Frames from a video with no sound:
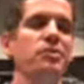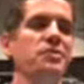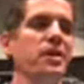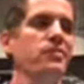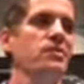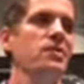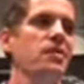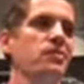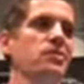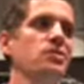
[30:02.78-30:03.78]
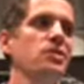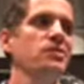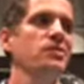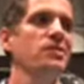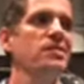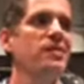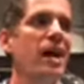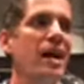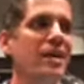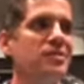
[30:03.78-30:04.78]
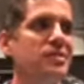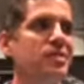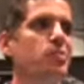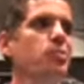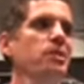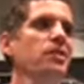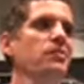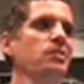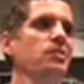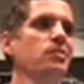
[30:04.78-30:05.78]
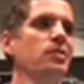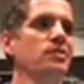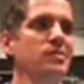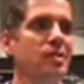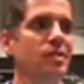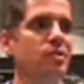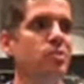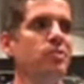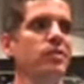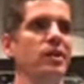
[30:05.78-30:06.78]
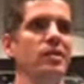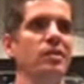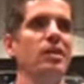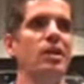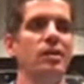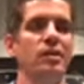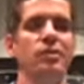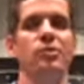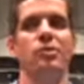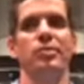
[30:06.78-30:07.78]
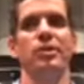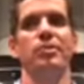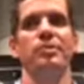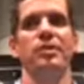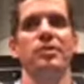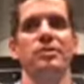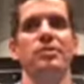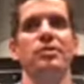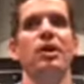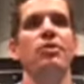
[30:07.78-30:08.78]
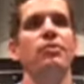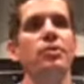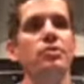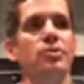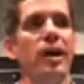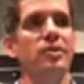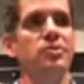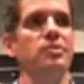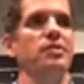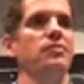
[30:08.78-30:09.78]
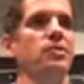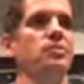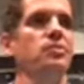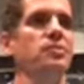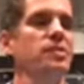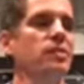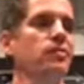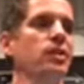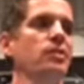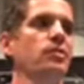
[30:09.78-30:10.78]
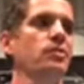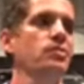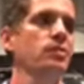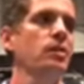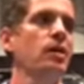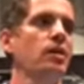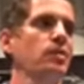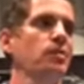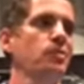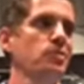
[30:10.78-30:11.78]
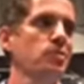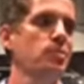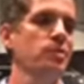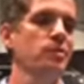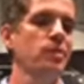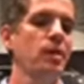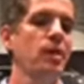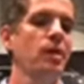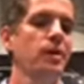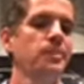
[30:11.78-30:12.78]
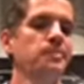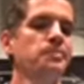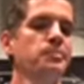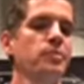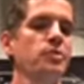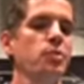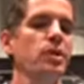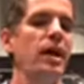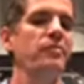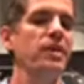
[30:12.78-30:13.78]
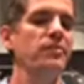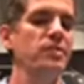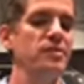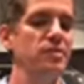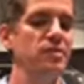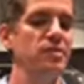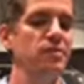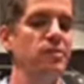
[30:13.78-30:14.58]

7 7, Jesus says, Ask and it will be given to you, and seek and you will find, and knock and the door will be opened unto you. For those who ask receive, those who seek find, and those who knock, the door is open. So we have to have this sense of